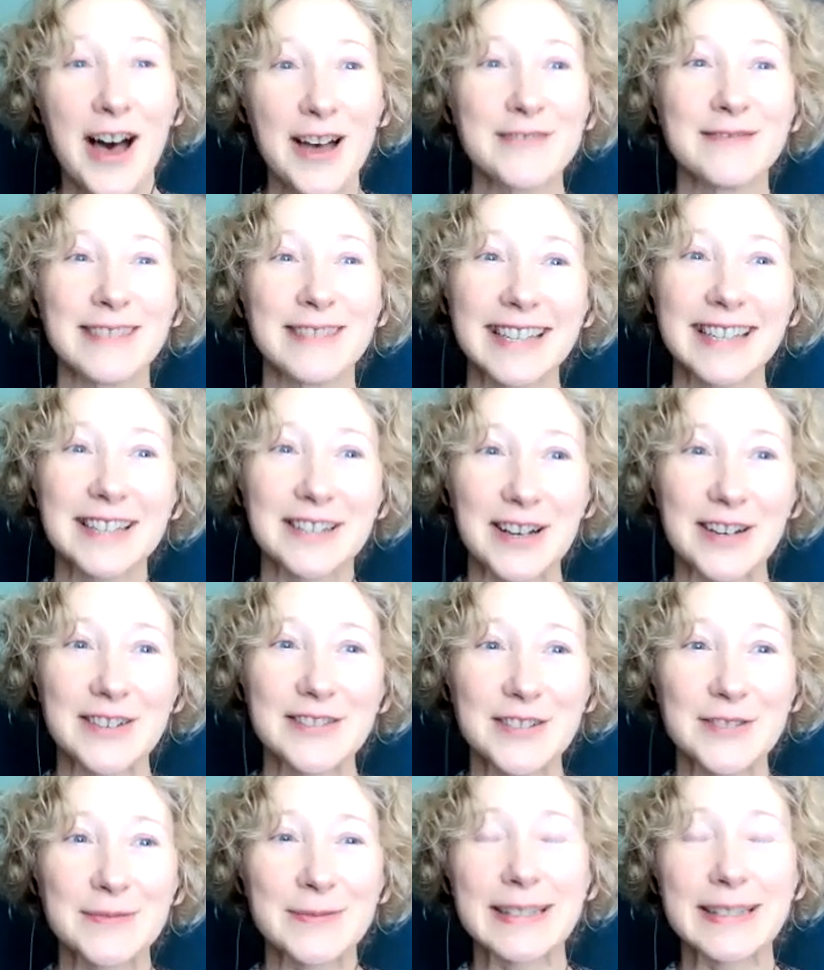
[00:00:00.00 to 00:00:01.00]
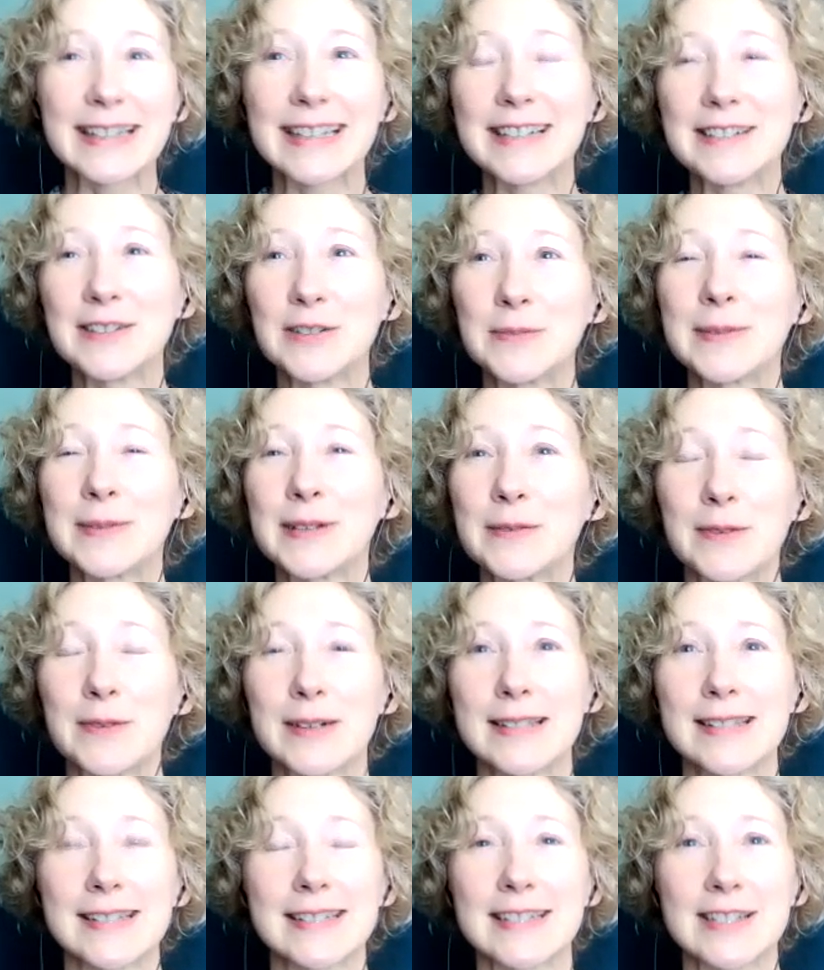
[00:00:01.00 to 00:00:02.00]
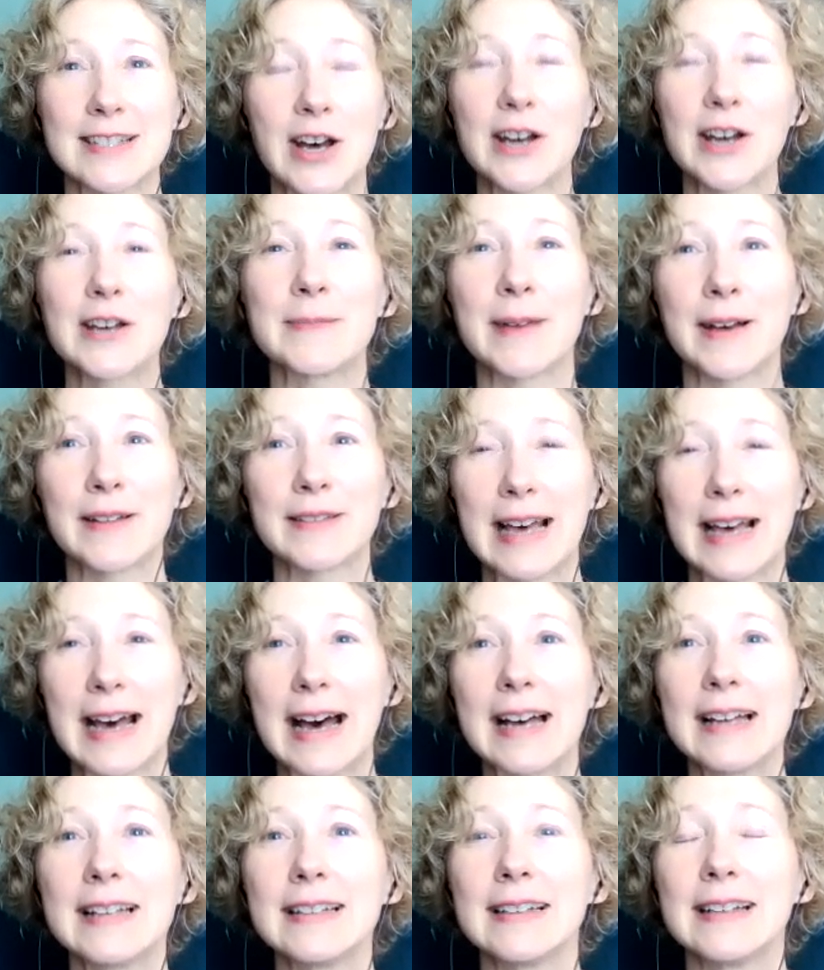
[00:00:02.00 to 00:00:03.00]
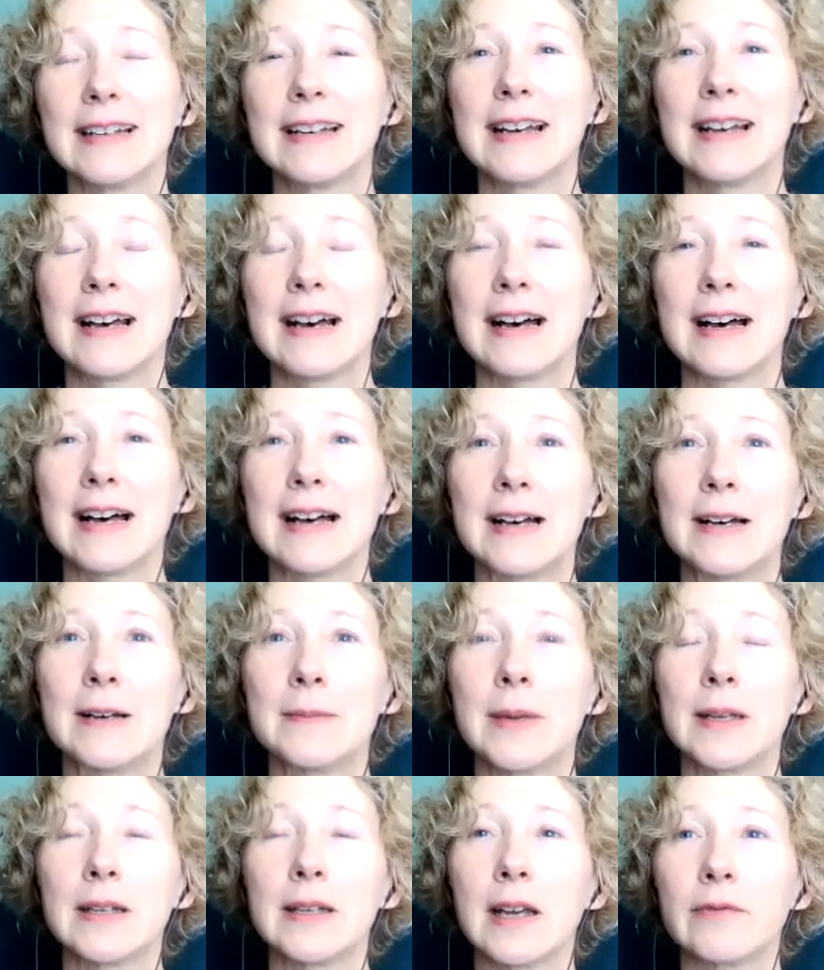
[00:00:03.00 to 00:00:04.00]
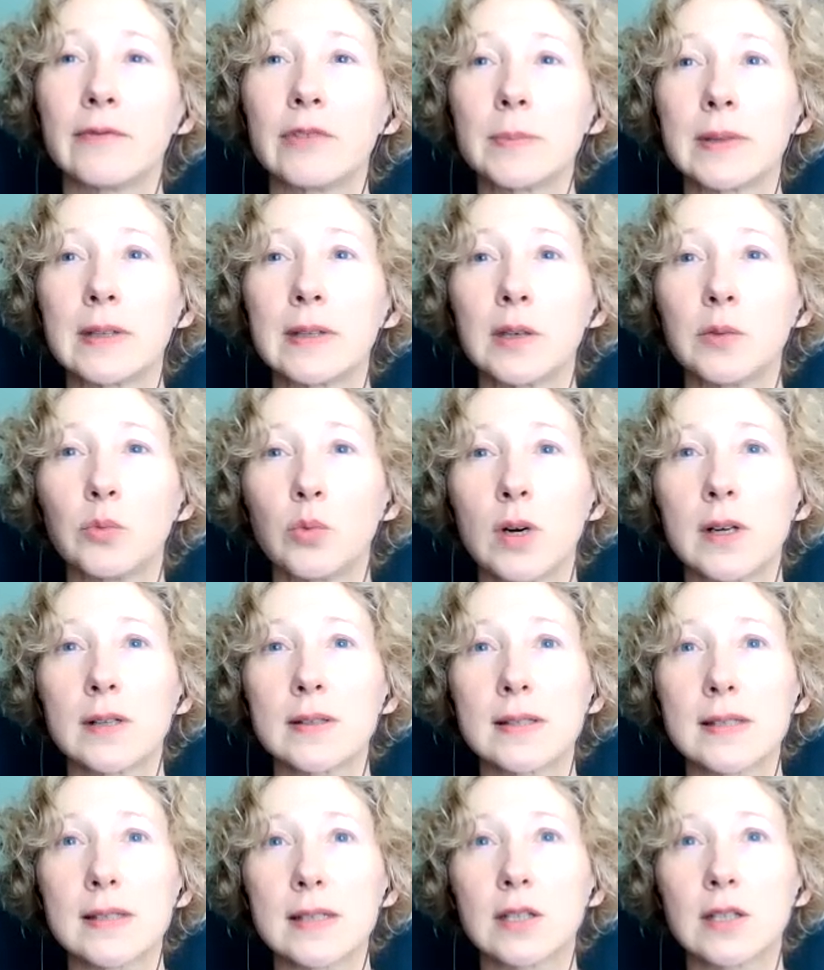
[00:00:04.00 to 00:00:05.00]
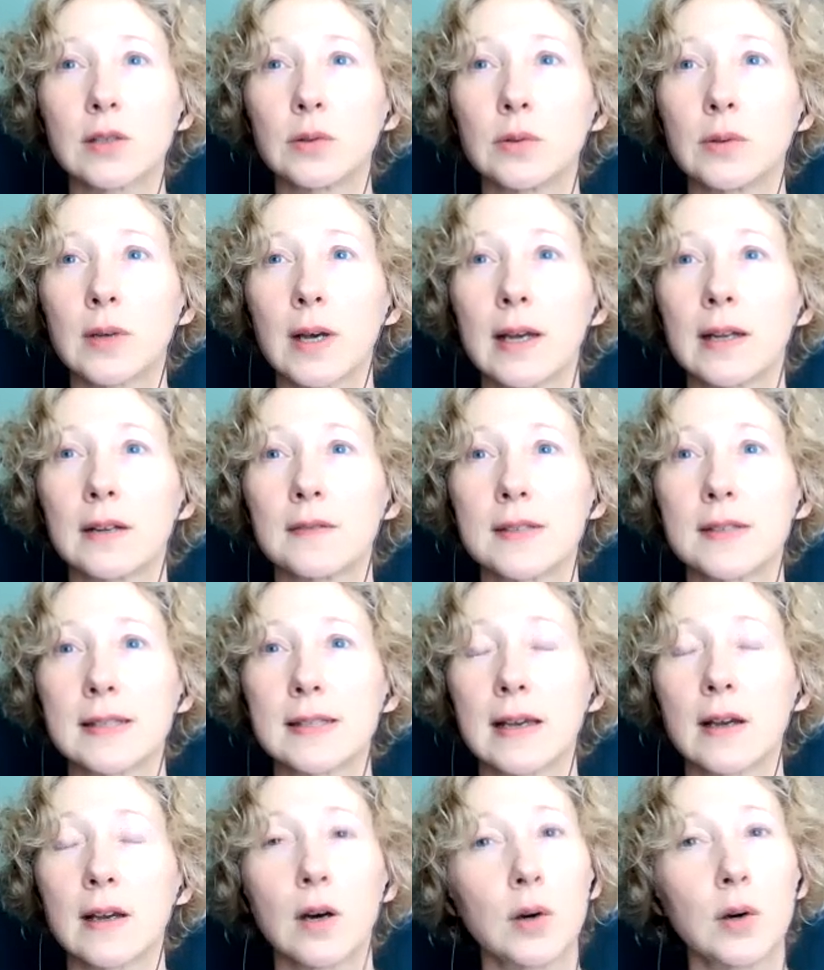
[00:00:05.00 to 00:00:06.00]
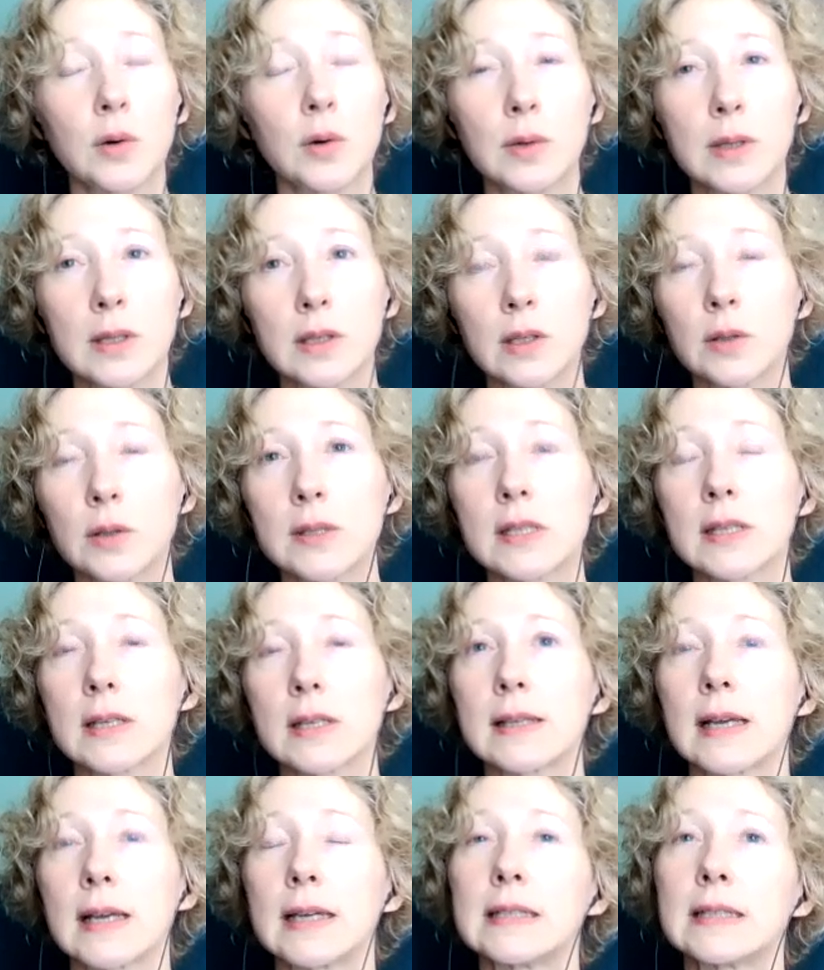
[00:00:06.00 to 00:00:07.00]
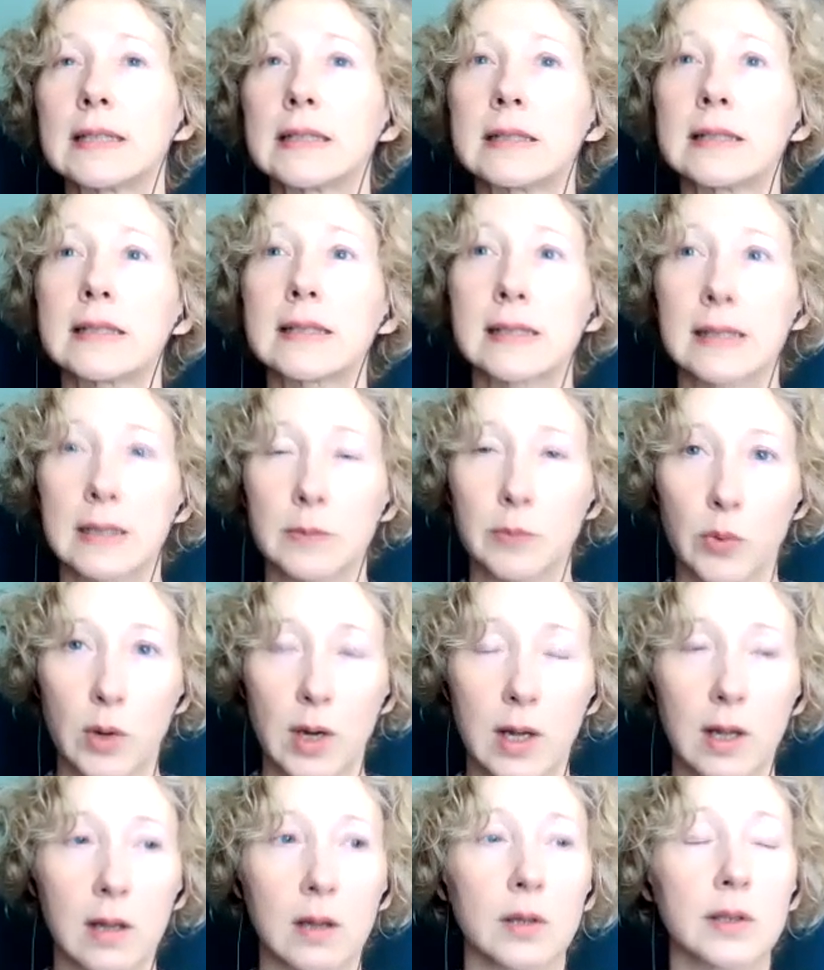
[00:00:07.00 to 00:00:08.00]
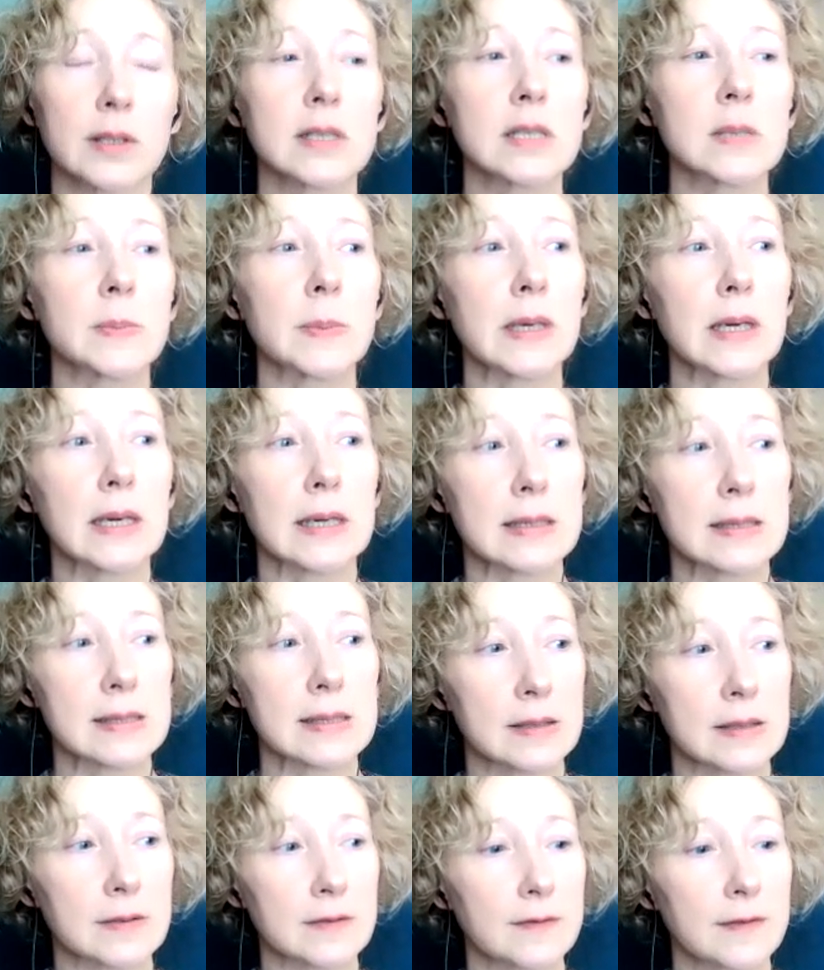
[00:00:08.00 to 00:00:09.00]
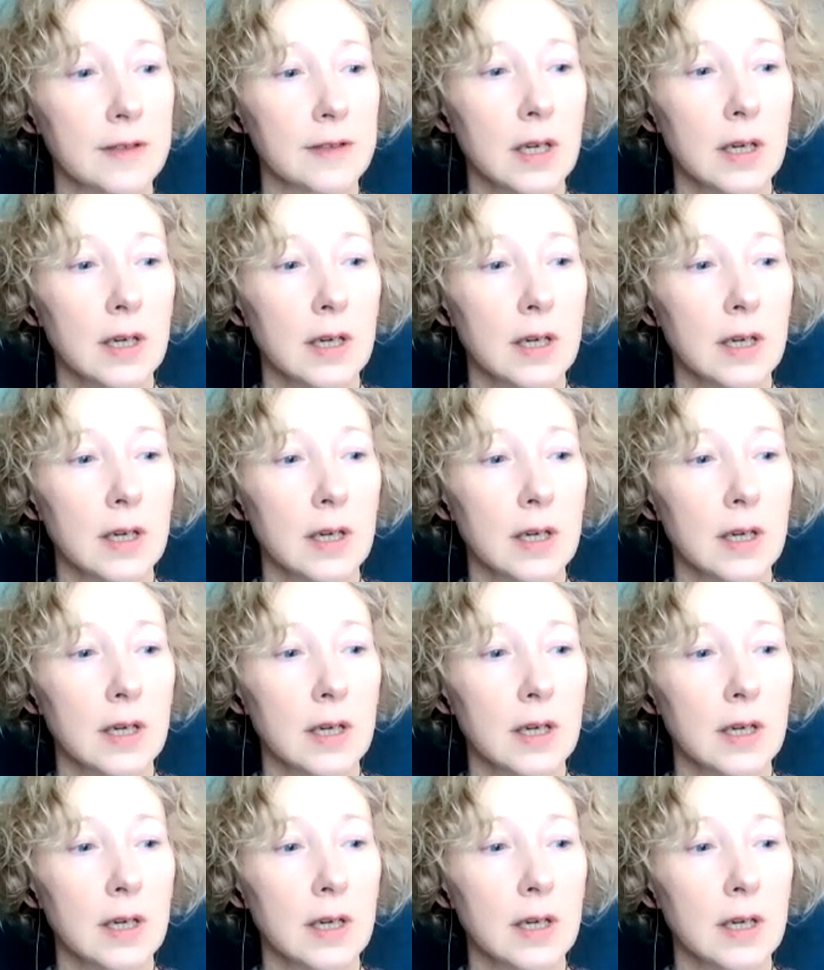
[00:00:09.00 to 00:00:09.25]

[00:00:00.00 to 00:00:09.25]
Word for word: I mean, you know, nobody nobody wants to talk about that. Um, and everybody wants to kind of say, oh, you know, it's because I didn't sleep well or it's because of